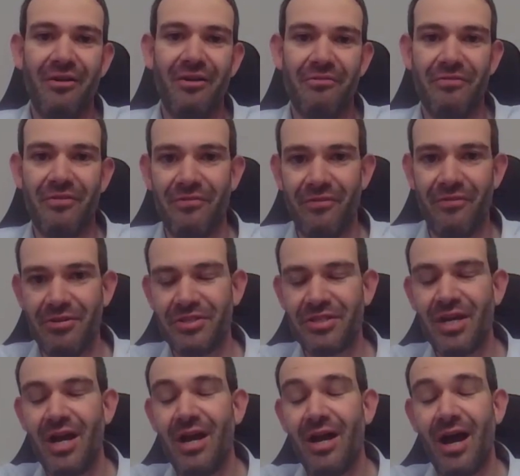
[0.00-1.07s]
it in the aquifer
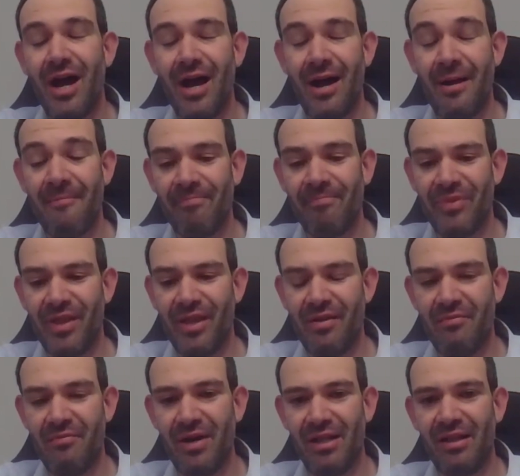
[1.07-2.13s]
first.
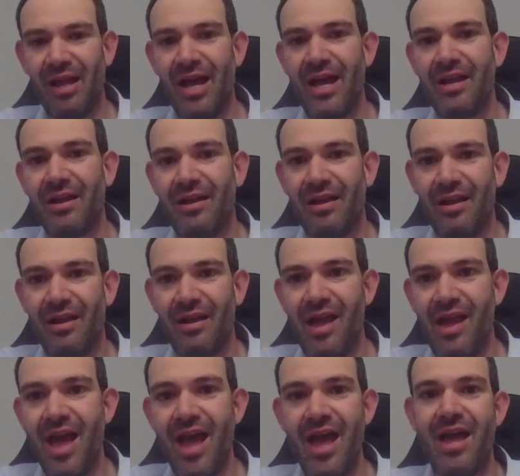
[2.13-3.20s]
But like,
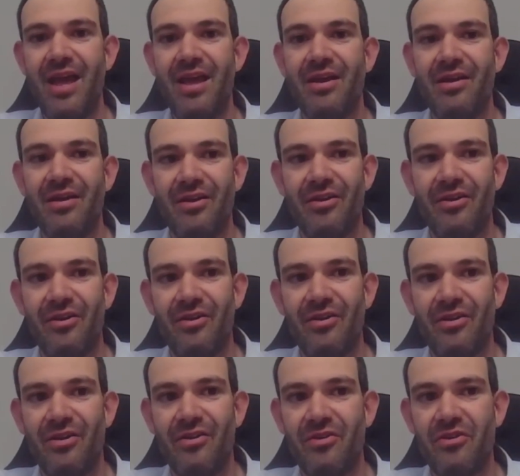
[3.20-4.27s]
hey,
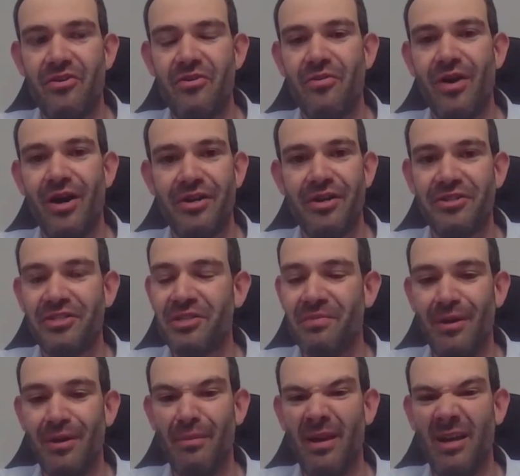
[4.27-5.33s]
who on your
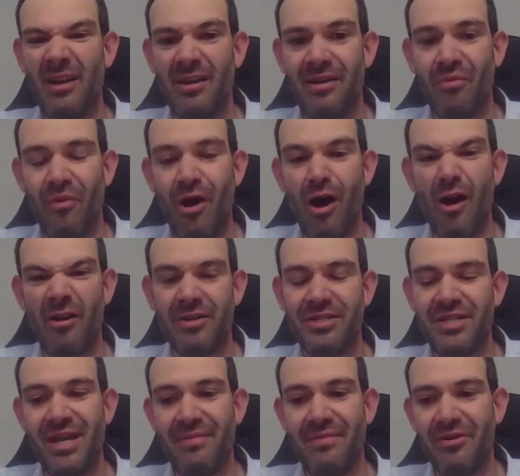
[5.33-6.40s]
suburban water
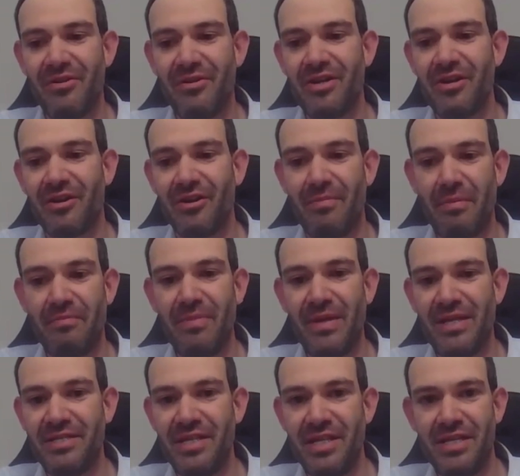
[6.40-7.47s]
team, who in your group of
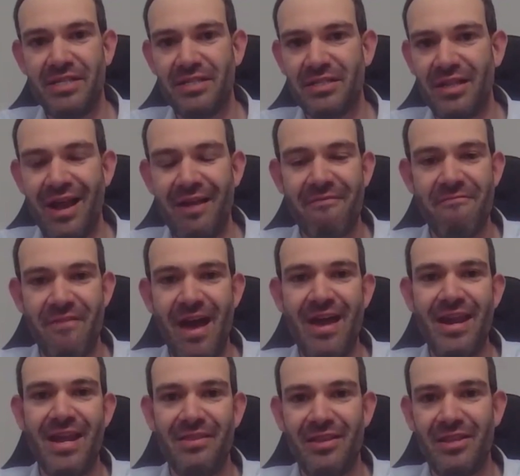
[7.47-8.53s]
PCs is like
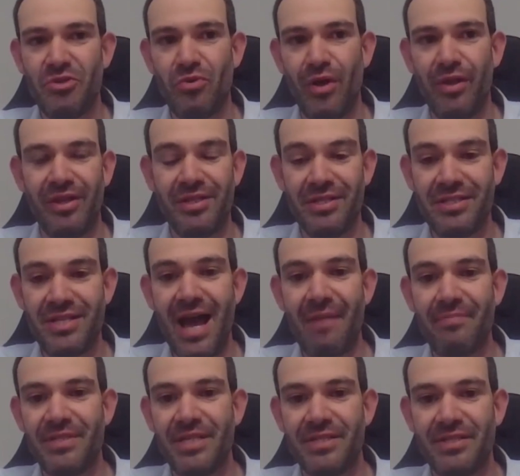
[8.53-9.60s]
vetting the toilet to
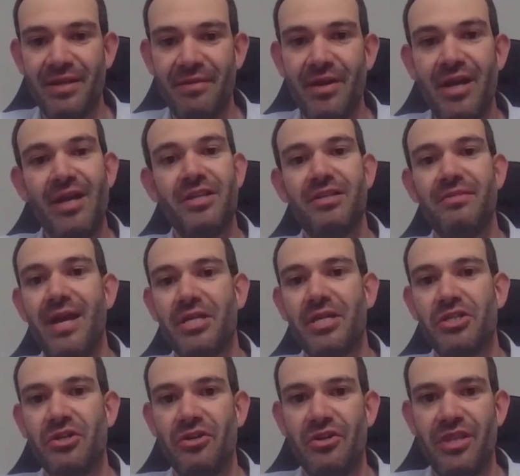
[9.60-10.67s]
tap system to
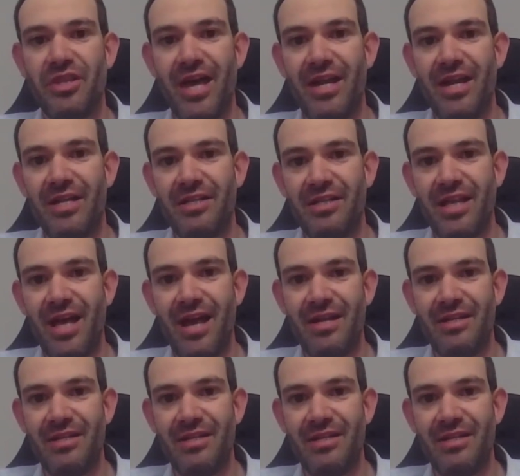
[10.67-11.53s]
make sure that it